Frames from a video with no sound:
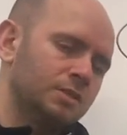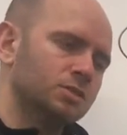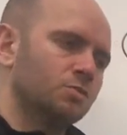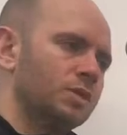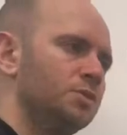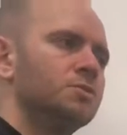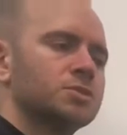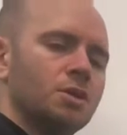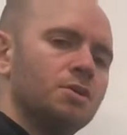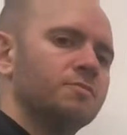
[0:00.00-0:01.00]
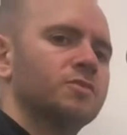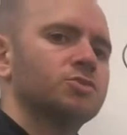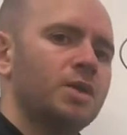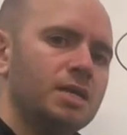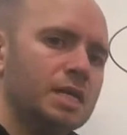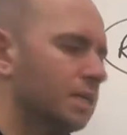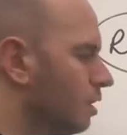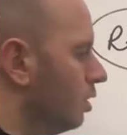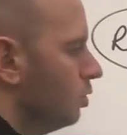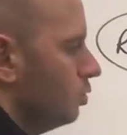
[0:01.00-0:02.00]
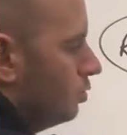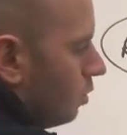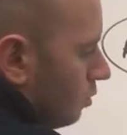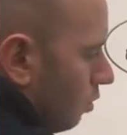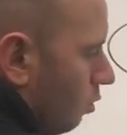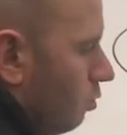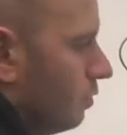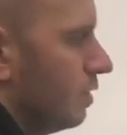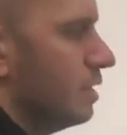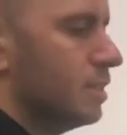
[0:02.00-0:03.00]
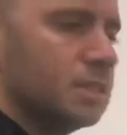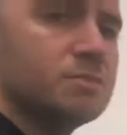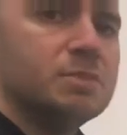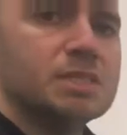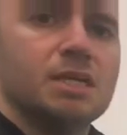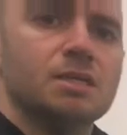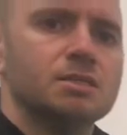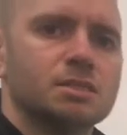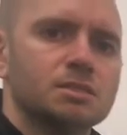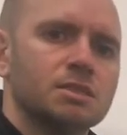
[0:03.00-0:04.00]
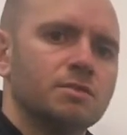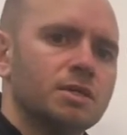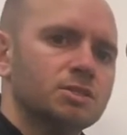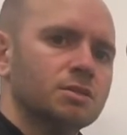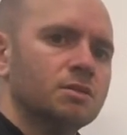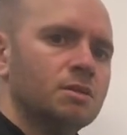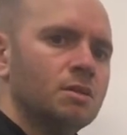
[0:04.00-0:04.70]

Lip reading: So when you turn up for training, you know that all of these things have been taken into consideration.